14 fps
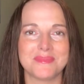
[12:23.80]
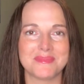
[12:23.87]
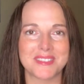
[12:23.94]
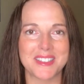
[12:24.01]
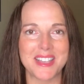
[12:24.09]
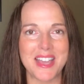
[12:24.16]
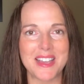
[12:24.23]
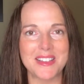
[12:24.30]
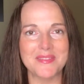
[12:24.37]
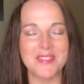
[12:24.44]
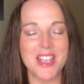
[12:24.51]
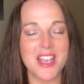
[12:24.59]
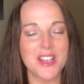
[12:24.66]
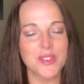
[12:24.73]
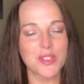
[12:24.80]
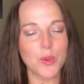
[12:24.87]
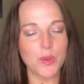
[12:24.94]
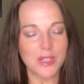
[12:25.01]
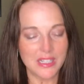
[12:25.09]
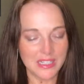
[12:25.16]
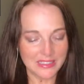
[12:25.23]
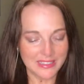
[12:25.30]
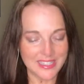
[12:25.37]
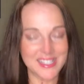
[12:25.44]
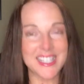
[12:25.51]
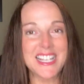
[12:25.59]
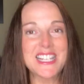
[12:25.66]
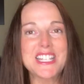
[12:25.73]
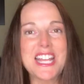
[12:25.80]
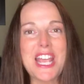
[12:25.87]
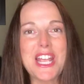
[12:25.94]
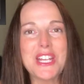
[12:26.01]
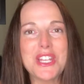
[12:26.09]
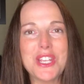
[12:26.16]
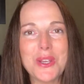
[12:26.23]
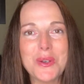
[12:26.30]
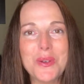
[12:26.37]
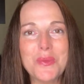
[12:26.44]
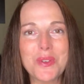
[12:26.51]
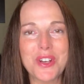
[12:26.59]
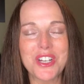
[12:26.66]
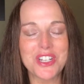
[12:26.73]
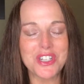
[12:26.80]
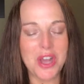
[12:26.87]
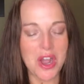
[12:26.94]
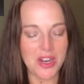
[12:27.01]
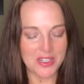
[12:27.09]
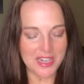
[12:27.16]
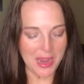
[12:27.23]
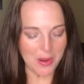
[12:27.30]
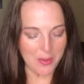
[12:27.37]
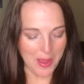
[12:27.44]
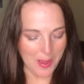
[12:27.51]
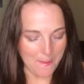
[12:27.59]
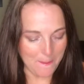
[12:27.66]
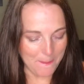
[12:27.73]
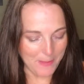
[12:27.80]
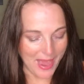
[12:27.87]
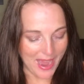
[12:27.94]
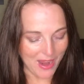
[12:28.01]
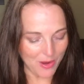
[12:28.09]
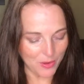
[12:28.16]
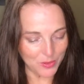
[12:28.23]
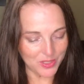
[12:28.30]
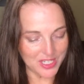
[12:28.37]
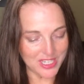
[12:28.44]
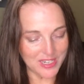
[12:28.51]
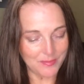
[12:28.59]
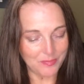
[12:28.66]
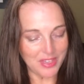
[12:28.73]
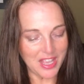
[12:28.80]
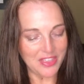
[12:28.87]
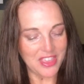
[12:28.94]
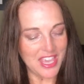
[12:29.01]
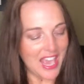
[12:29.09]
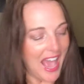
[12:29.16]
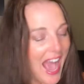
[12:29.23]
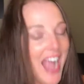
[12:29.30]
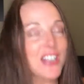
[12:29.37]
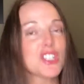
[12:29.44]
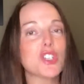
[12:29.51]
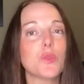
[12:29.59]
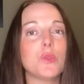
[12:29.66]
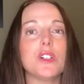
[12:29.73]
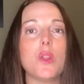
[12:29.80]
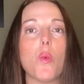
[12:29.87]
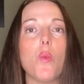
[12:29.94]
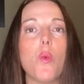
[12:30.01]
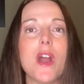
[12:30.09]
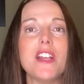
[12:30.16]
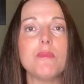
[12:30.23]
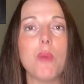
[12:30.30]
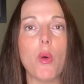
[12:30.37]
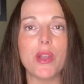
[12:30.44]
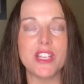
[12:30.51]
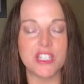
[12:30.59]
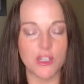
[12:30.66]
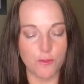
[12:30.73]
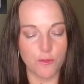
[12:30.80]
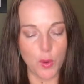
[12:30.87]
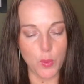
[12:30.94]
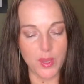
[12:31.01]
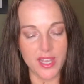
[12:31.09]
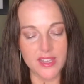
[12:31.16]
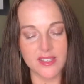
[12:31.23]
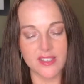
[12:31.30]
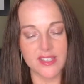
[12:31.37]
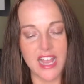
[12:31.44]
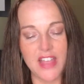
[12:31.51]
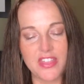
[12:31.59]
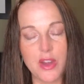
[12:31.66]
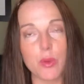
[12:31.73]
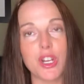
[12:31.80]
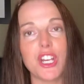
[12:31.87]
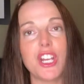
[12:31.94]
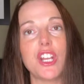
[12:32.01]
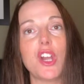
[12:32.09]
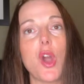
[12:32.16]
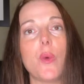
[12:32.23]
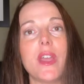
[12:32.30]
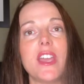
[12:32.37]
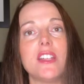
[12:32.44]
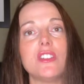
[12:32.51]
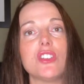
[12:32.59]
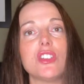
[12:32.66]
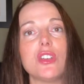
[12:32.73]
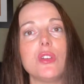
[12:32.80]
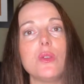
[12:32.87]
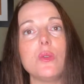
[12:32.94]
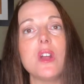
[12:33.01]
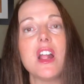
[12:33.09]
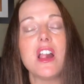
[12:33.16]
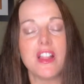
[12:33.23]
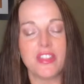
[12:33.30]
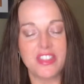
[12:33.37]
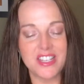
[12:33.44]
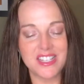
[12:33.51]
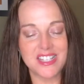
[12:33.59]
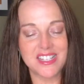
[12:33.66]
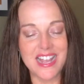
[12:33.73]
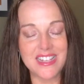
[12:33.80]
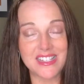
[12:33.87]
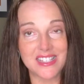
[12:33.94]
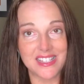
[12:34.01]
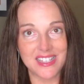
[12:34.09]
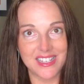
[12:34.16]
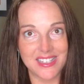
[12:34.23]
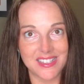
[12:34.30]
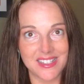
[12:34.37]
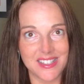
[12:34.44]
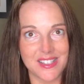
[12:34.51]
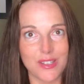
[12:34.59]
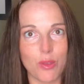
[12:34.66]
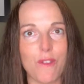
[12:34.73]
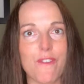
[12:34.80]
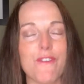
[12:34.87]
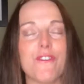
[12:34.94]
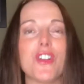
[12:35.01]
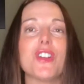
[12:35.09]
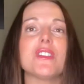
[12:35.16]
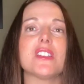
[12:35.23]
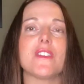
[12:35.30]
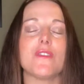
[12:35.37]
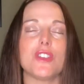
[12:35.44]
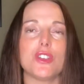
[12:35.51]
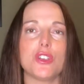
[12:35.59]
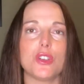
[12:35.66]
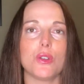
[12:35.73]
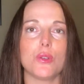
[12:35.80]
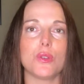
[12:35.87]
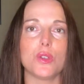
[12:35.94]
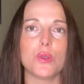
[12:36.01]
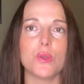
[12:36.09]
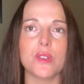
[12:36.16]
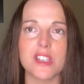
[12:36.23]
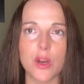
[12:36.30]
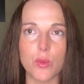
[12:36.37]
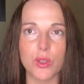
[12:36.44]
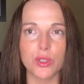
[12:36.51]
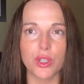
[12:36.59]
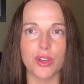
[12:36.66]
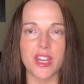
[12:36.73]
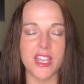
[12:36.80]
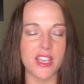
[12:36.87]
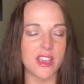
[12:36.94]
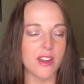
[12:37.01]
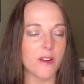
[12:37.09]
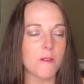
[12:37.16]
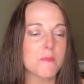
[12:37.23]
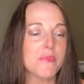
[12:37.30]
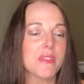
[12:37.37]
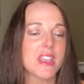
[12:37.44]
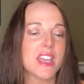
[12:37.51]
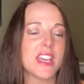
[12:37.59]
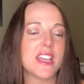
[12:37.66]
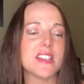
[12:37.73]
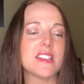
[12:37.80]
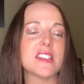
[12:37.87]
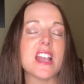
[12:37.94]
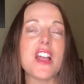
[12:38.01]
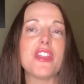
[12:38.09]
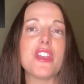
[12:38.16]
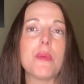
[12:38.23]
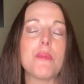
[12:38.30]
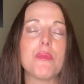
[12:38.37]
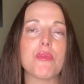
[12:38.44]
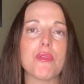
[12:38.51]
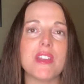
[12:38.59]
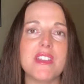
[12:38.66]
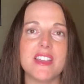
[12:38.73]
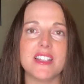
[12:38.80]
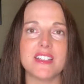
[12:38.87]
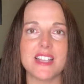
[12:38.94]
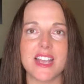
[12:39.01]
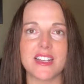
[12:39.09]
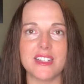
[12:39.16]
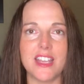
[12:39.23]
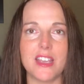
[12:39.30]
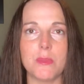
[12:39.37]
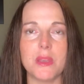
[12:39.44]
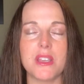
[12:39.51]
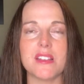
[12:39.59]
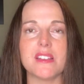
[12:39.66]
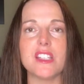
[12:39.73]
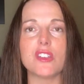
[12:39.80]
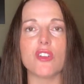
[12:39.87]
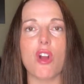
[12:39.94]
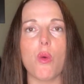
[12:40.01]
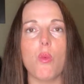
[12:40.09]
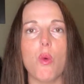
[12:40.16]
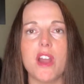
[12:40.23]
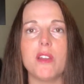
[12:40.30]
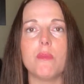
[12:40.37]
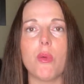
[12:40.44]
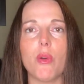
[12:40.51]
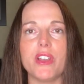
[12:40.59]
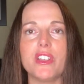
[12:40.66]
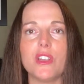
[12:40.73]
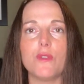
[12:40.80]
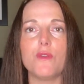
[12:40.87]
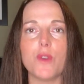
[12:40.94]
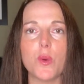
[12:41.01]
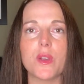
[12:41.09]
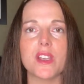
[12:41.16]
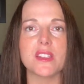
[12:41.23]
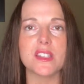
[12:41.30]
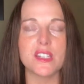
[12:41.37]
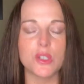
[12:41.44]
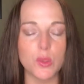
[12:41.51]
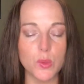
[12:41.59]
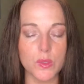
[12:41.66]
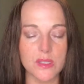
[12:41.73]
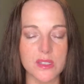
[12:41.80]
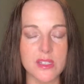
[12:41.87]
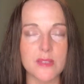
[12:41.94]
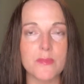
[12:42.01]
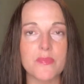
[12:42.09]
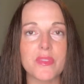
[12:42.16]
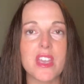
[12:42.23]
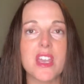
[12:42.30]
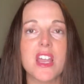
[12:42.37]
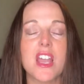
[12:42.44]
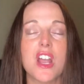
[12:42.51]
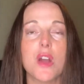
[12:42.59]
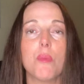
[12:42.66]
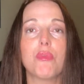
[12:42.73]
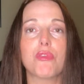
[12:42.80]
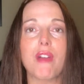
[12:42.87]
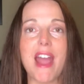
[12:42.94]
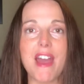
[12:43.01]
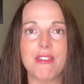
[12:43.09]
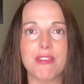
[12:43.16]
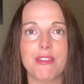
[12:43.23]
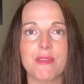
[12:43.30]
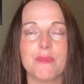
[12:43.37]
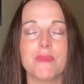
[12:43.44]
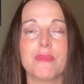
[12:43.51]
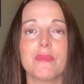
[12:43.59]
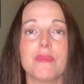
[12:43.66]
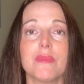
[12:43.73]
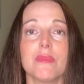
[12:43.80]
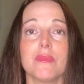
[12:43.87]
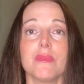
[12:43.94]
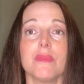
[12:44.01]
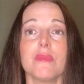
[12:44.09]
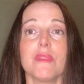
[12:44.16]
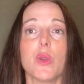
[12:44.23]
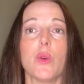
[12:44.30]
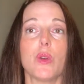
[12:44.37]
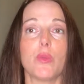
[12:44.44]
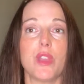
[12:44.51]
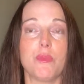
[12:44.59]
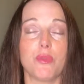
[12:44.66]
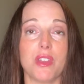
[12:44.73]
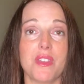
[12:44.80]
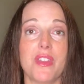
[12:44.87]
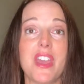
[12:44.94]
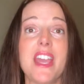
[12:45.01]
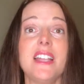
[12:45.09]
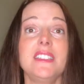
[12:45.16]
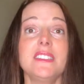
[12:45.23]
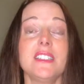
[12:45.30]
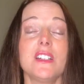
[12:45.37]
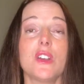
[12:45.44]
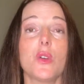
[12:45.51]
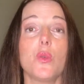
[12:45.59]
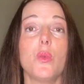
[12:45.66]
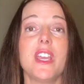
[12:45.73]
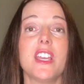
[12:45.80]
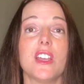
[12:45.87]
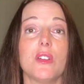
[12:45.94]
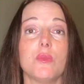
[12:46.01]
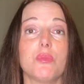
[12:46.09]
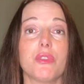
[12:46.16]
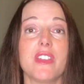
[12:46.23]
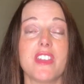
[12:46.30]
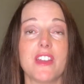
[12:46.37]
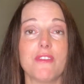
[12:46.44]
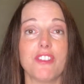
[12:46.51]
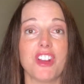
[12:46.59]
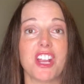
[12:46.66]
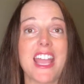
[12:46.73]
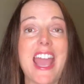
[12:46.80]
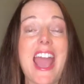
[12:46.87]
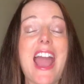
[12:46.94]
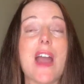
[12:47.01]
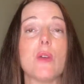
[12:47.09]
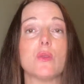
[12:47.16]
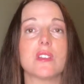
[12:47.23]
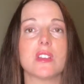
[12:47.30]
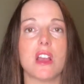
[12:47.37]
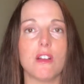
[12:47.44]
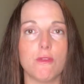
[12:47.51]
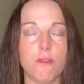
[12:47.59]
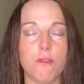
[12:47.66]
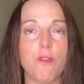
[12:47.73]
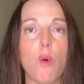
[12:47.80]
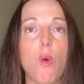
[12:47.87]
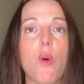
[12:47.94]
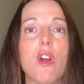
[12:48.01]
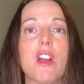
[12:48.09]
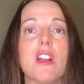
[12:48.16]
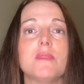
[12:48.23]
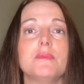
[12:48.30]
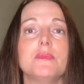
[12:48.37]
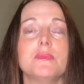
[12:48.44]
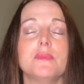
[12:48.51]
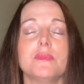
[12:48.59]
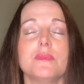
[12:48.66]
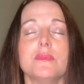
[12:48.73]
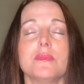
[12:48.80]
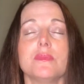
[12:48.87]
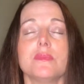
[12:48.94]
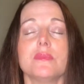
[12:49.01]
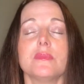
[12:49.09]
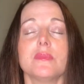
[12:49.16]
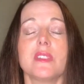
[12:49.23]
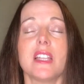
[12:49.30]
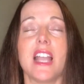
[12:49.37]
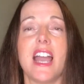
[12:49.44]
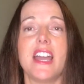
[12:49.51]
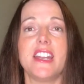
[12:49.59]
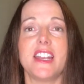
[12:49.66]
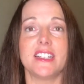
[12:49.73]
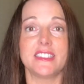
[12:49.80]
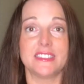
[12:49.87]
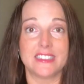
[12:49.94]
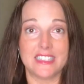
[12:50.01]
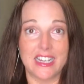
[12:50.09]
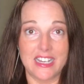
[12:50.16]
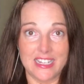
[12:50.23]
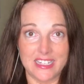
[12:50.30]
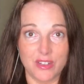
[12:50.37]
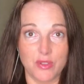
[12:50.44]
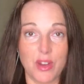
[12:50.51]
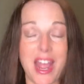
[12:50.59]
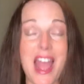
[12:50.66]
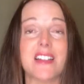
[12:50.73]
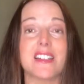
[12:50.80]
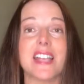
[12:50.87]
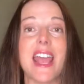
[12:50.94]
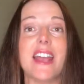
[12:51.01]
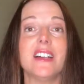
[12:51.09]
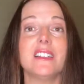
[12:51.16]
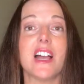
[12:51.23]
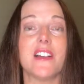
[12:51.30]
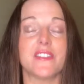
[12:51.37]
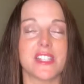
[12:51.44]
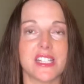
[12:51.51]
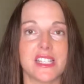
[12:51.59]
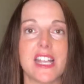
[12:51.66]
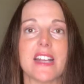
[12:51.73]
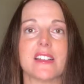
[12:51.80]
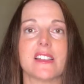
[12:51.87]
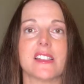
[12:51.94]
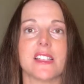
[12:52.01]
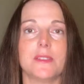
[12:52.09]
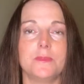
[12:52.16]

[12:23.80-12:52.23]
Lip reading: Okay, so let's continue. We're going to talk now about the actual one-pointed focus, and then we're going to go into the senses. So the first of the 2 tools that we're learning here is the breathing technique, because these are all one-pointed focus tools. Breath. When we breathe in, we can breathe in for a count of 4 and an exhale of 6.